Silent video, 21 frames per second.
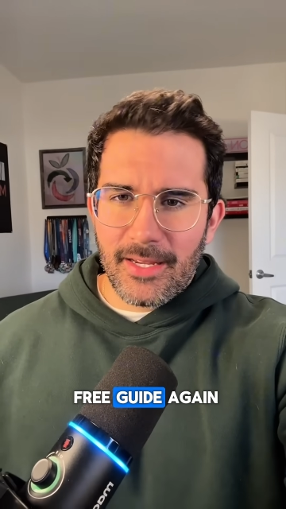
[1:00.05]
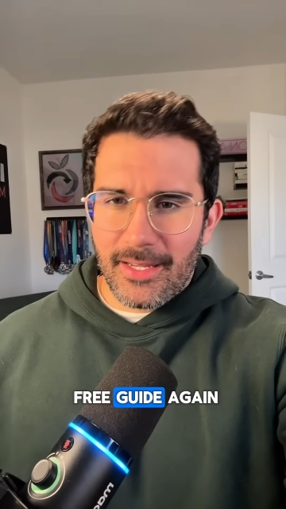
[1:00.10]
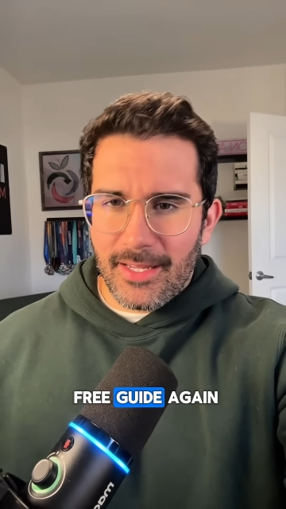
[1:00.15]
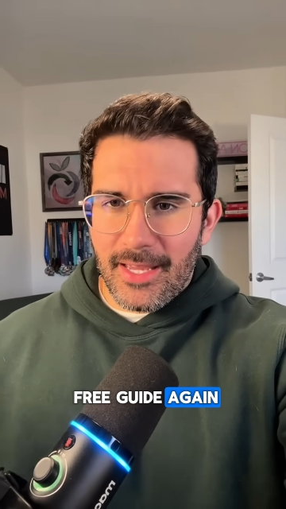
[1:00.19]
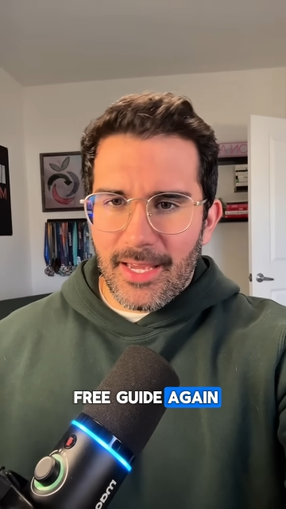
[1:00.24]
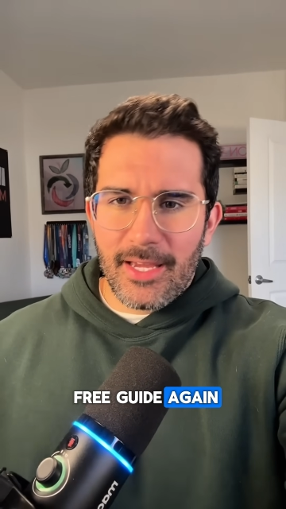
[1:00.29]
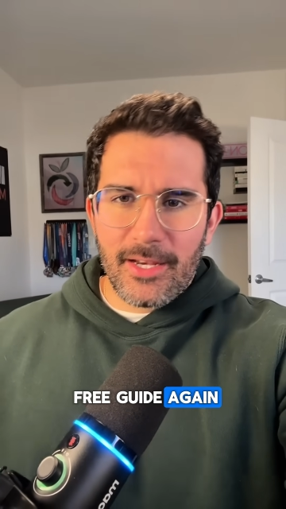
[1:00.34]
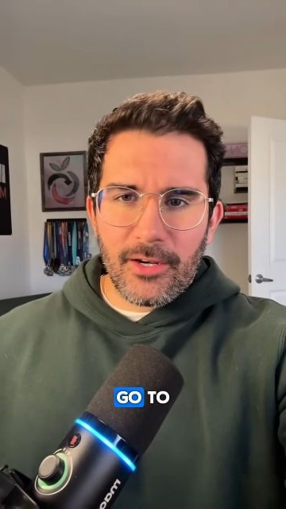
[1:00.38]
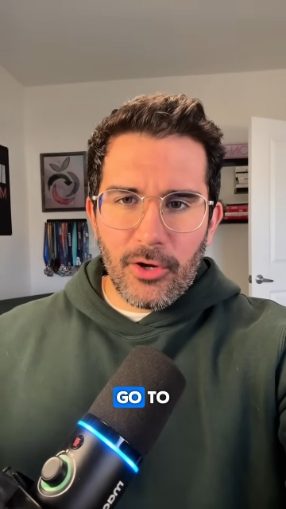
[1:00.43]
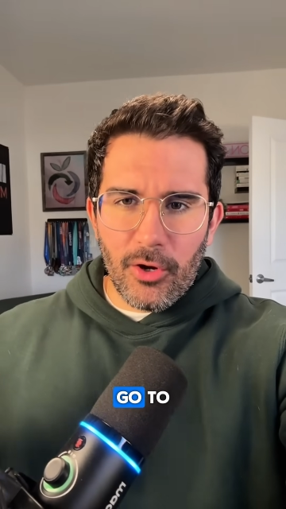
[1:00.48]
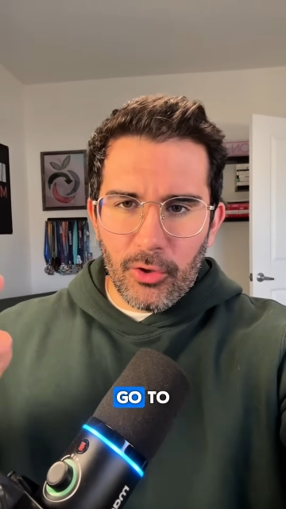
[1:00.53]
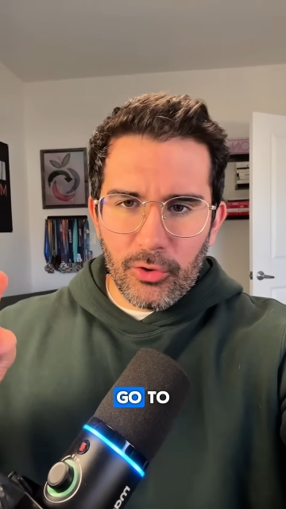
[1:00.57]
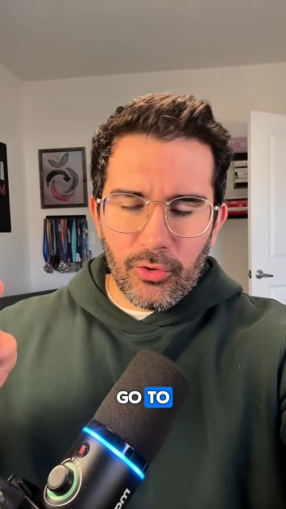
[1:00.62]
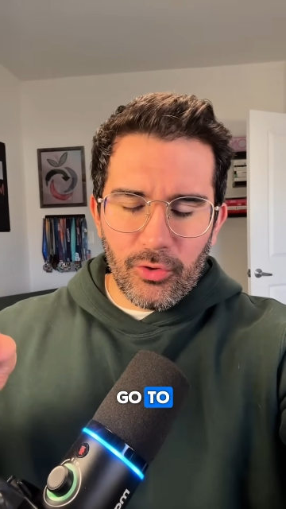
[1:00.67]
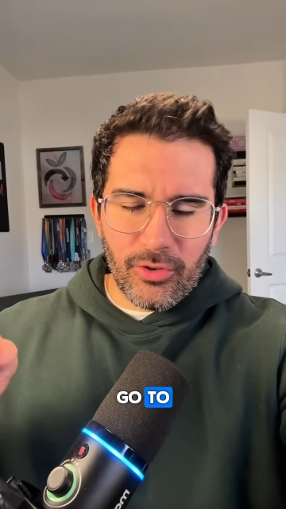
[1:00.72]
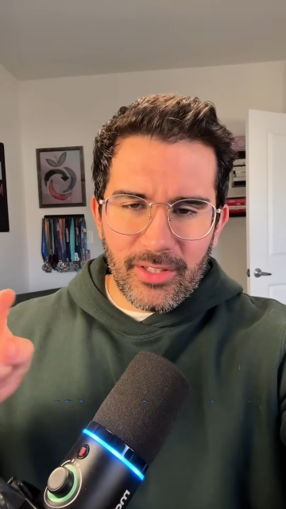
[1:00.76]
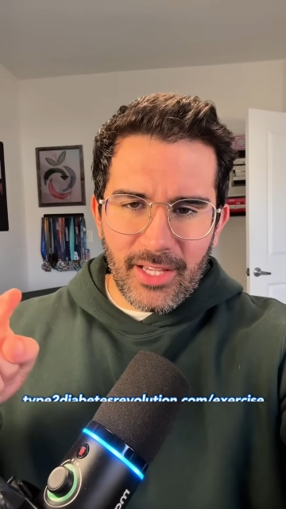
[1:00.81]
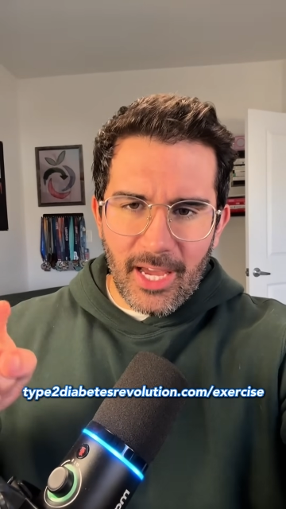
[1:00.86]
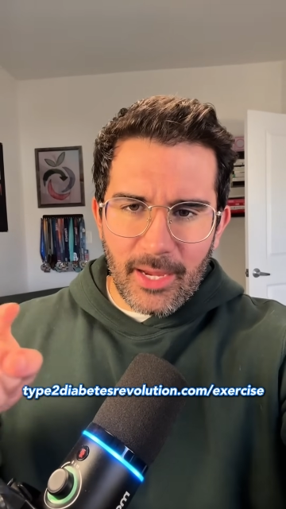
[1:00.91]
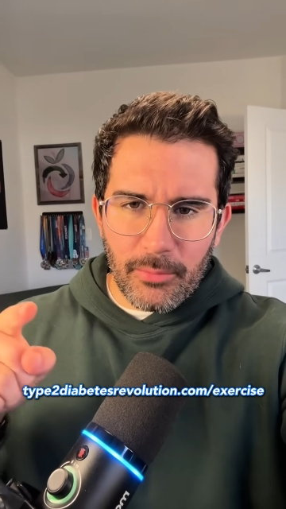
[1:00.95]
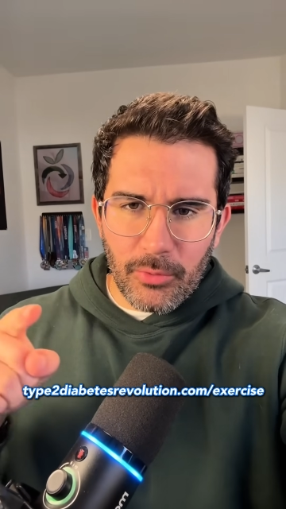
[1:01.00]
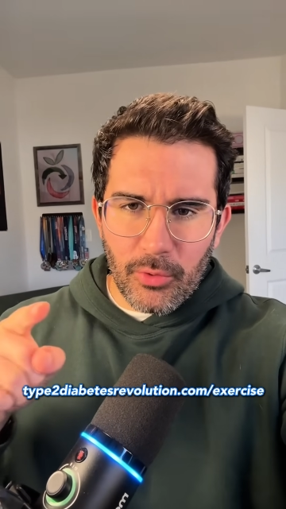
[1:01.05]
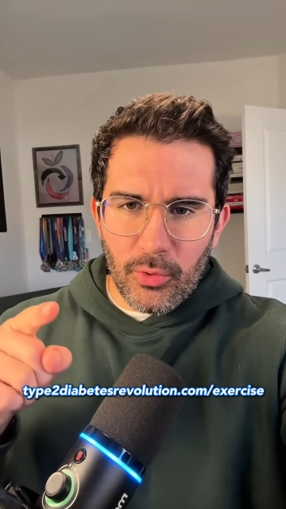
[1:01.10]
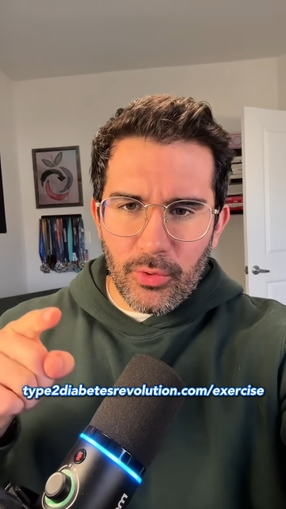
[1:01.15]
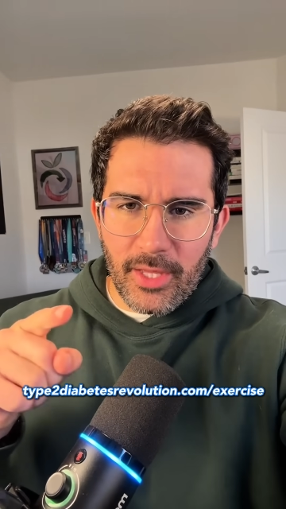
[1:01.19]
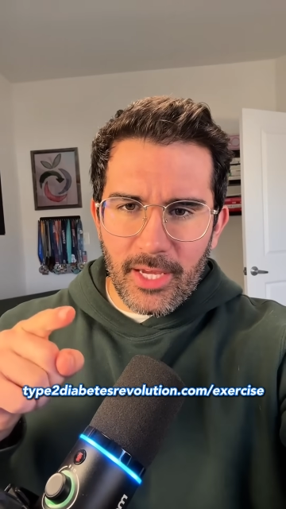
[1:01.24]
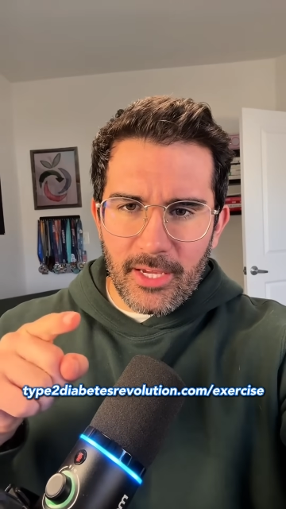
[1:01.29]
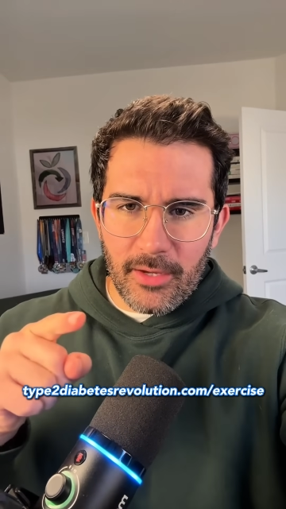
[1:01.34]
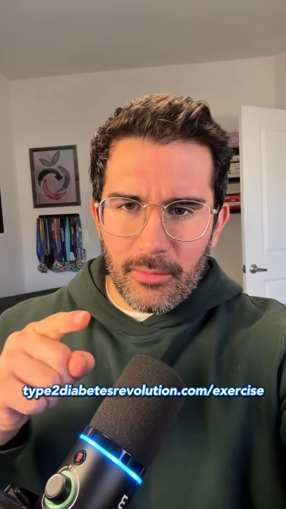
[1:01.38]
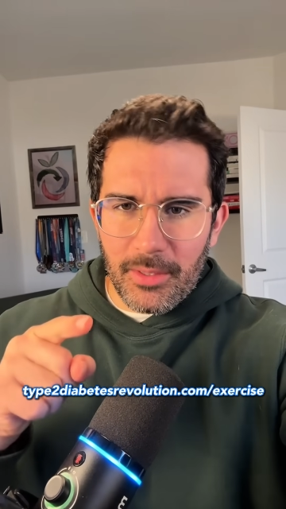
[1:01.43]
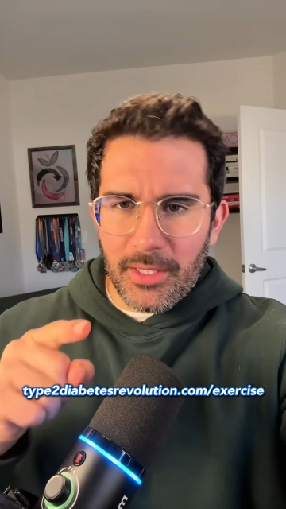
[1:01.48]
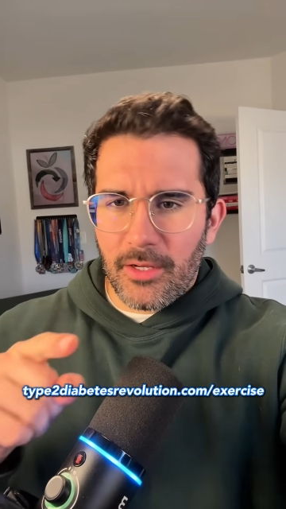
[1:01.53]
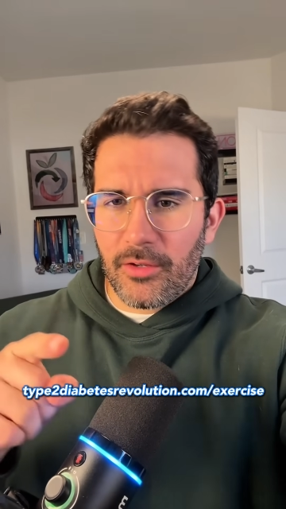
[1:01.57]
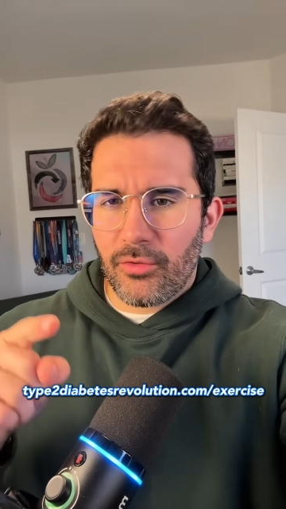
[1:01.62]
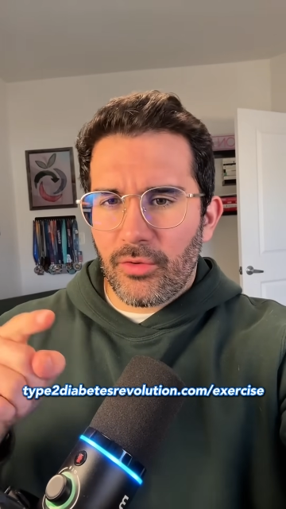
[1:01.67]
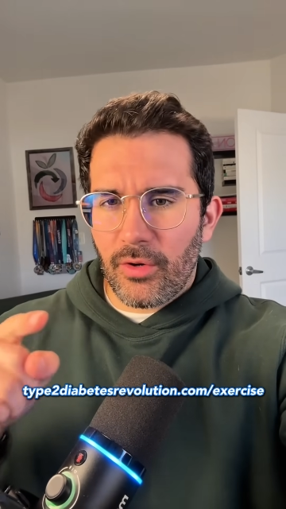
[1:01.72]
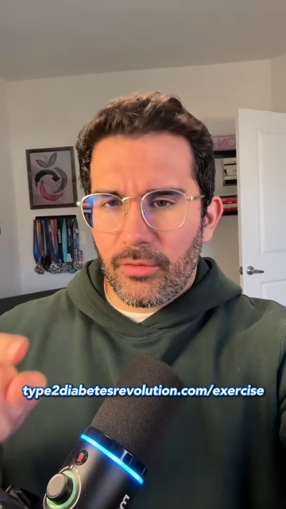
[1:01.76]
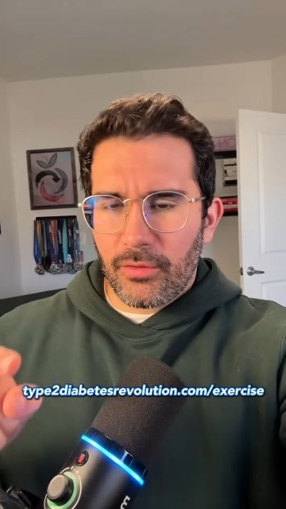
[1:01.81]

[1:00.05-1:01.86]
again, go to type two diabetes